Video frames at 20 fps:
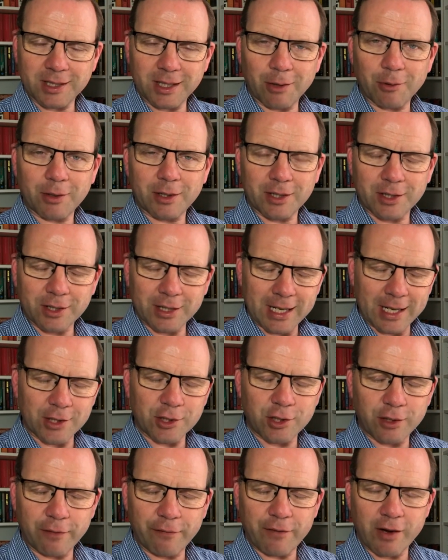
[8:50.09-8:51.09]
and I'll
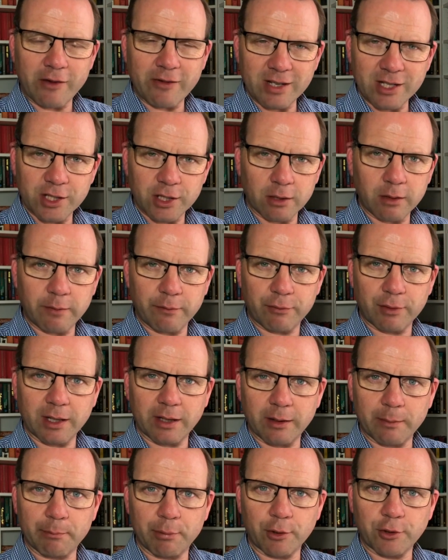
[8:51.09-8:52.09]
catch you very soon for
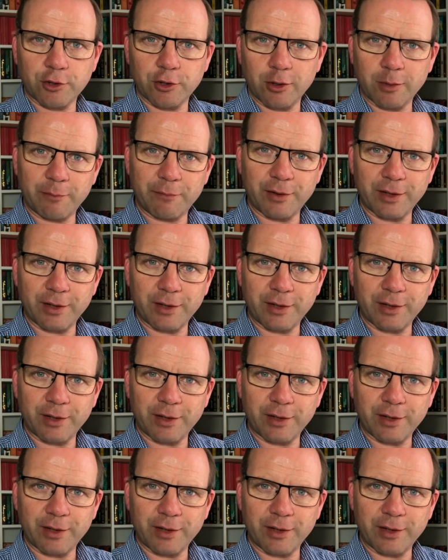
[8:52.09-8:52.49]
another BookTube